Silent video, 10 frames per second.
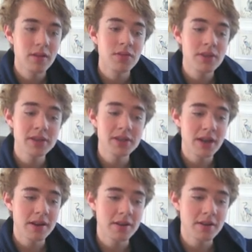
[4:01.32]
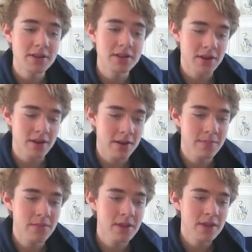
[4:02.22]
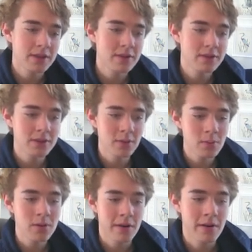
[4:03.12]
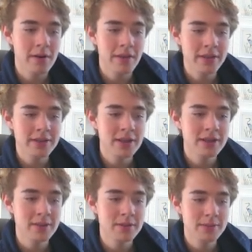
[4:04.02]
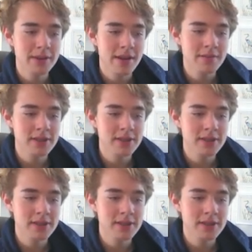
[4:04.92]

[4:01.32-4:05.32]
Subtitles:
This is kind of crazy. Alright, so it's an old car. It says despite having